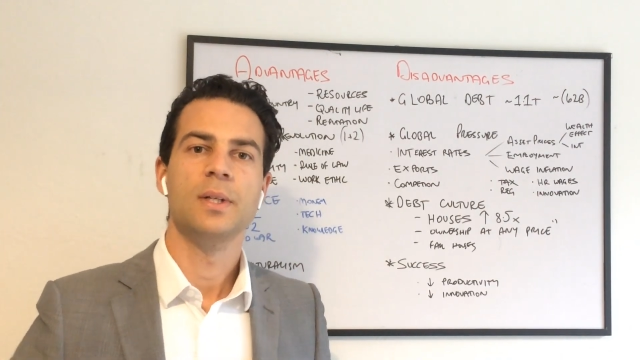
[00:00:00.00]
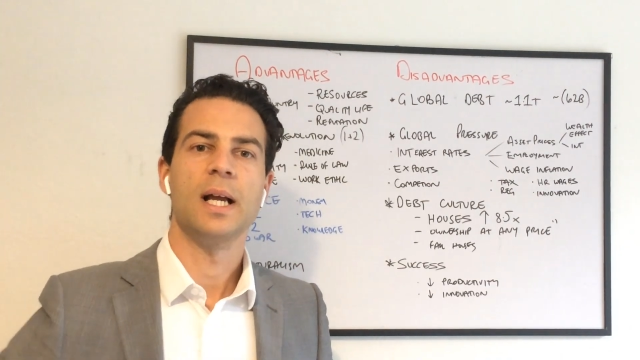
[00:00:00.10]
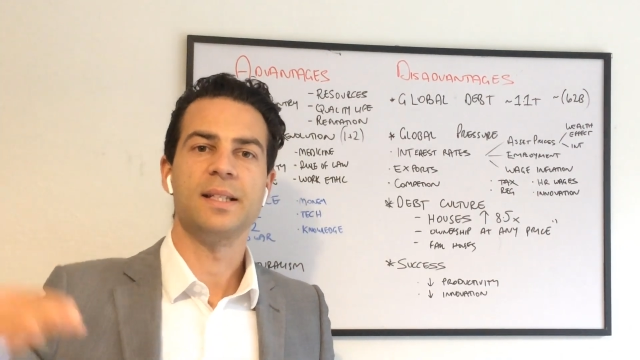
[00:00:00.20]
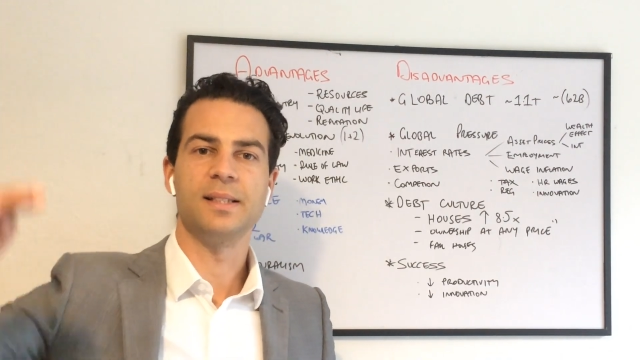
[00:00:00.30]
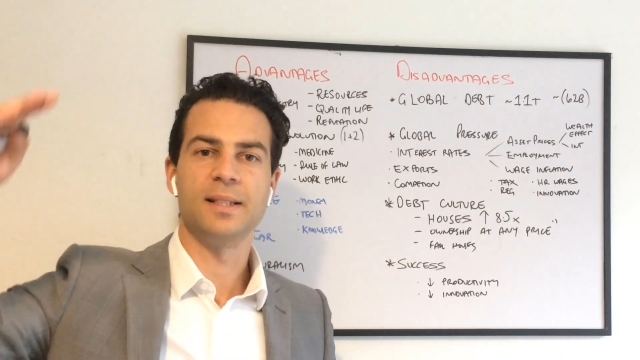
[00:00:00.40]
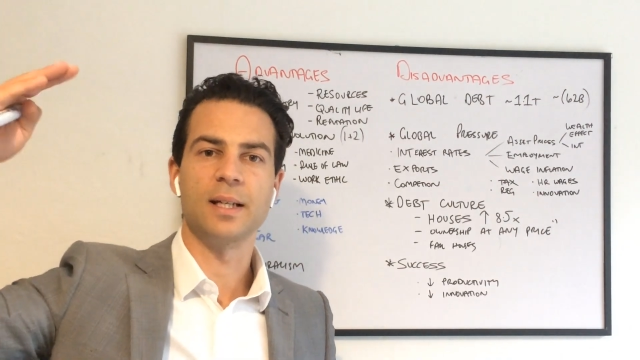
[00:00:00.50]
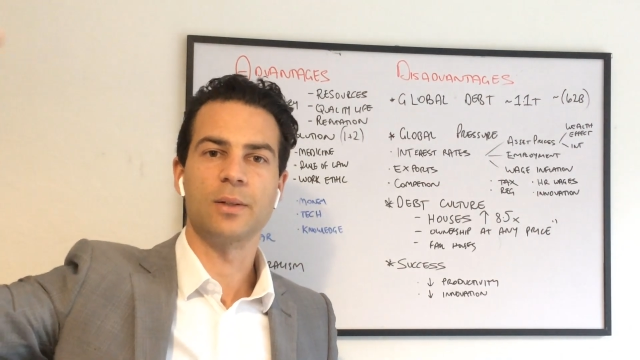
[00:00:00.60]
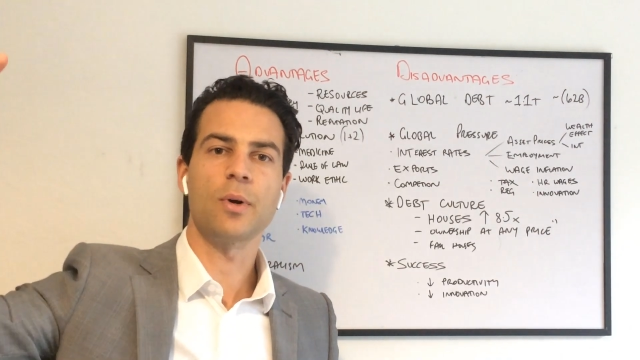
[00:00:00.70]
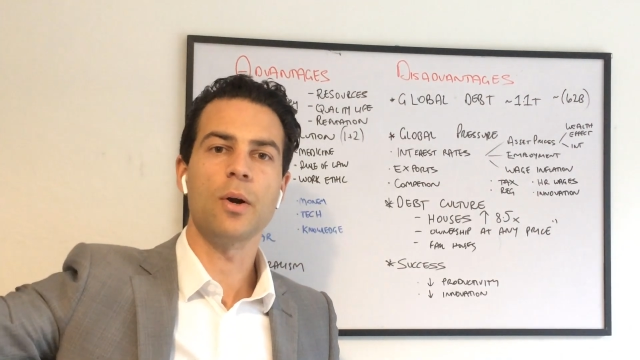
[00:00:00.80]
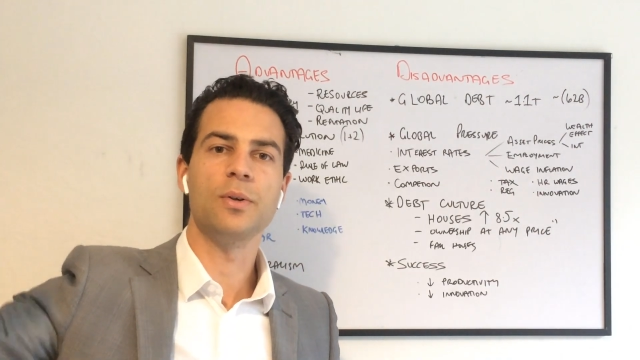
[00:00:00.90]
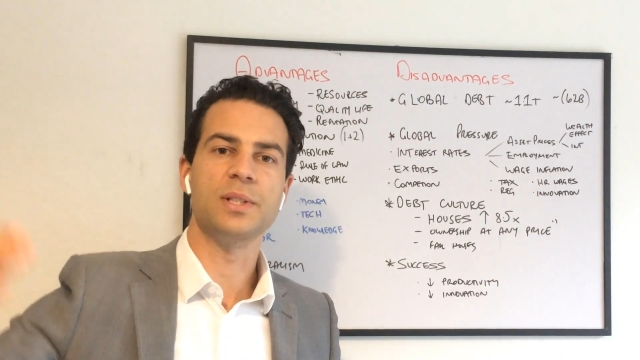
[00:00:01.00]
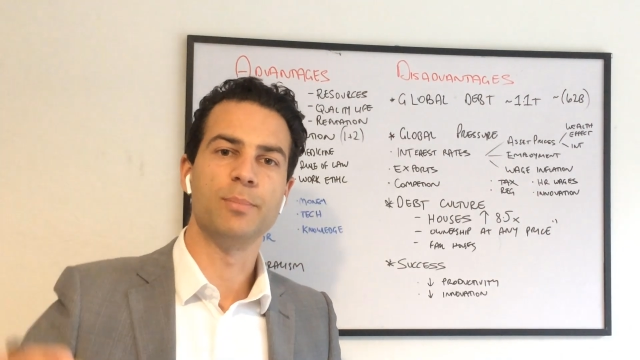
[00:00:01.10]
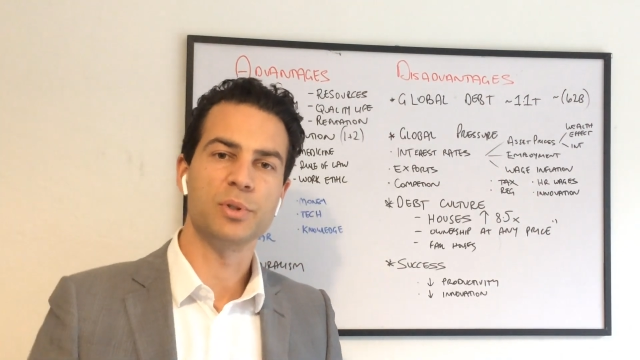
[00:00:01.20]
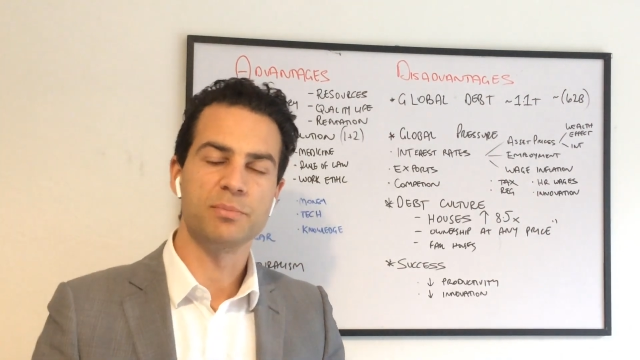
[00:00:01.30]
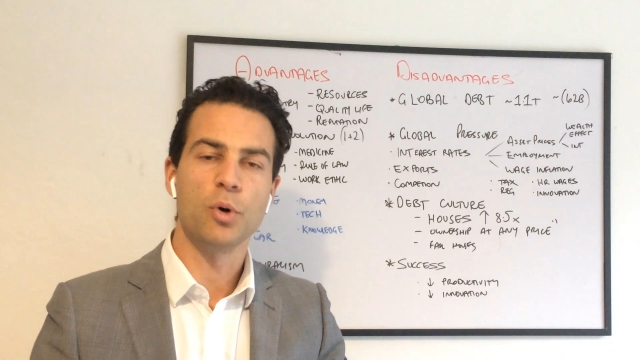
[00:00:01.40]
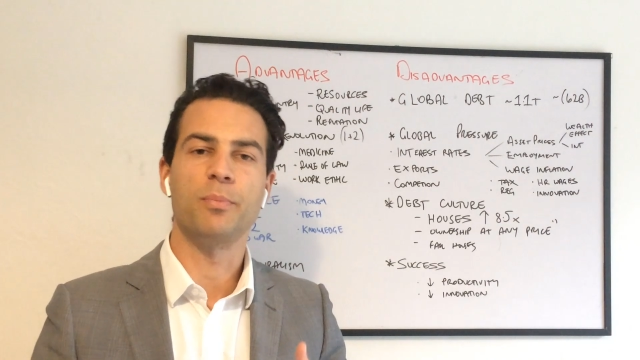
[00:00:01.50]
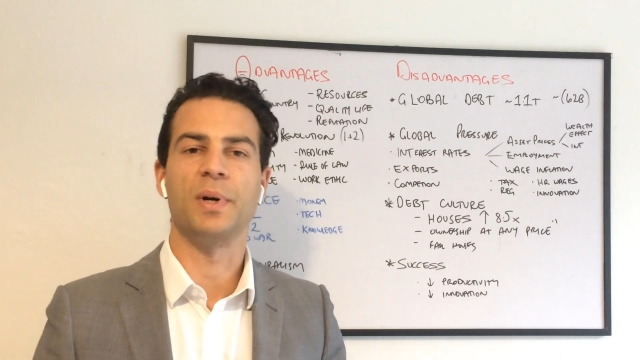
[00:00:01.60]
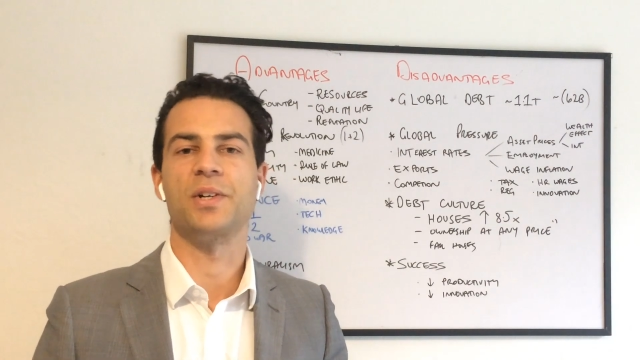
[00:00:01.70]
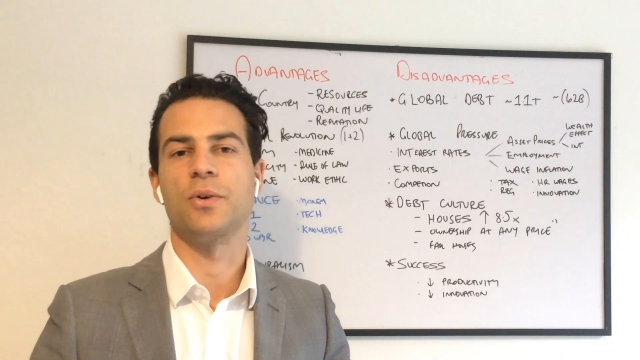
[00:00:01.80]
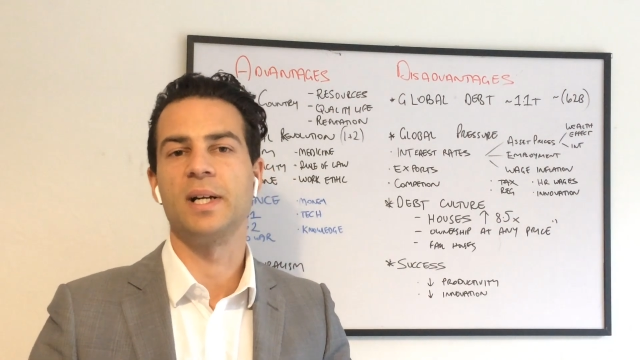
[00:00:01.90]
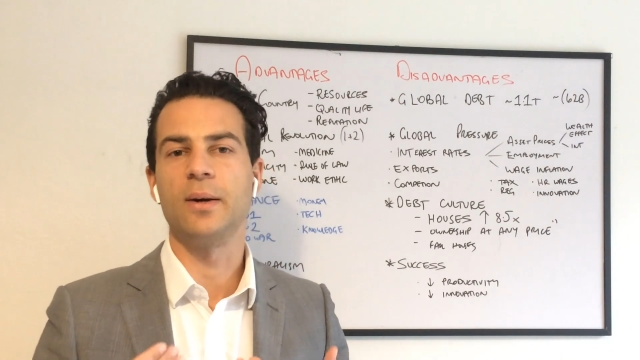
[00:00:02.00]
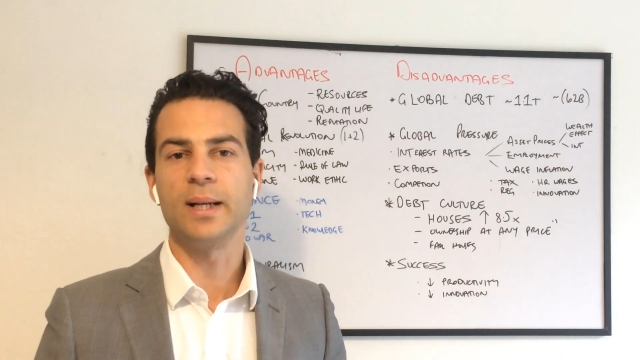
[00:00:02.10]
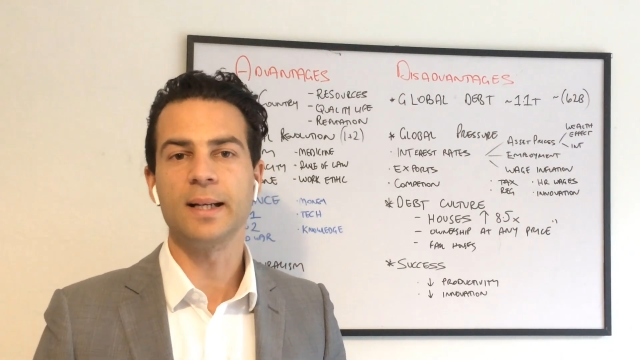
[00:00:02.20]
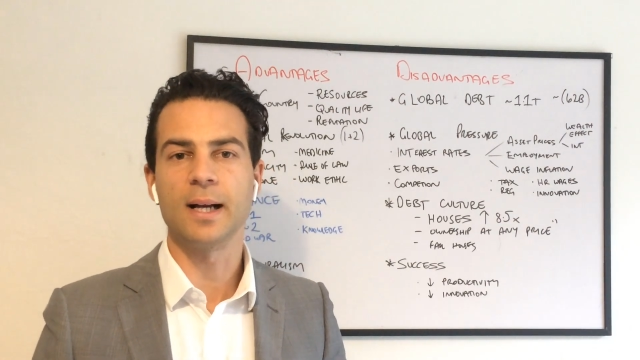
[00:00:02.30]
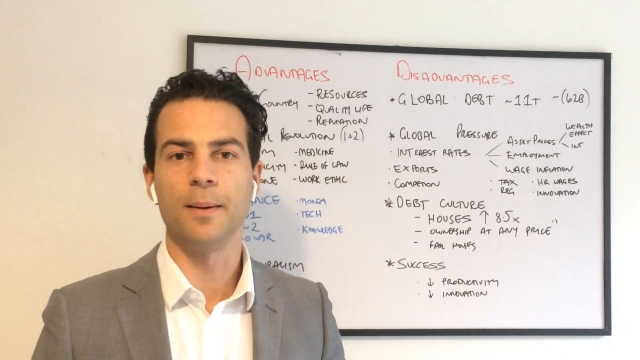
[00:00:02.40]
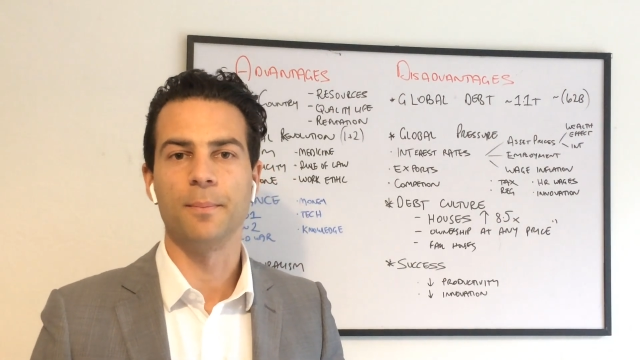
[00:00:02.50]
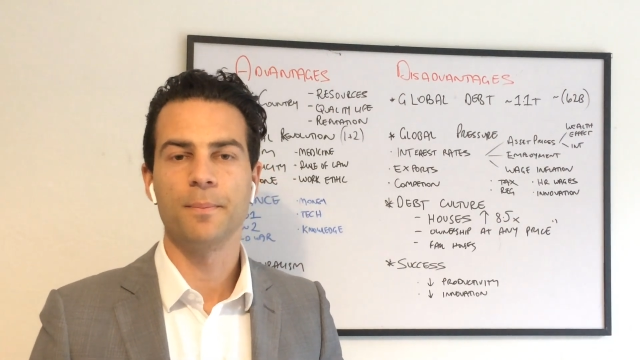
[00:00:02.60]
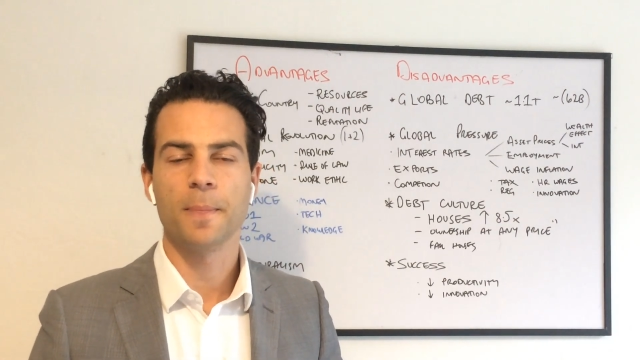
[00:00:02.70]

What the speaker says: as the debt grows, it puts more pressure on our income.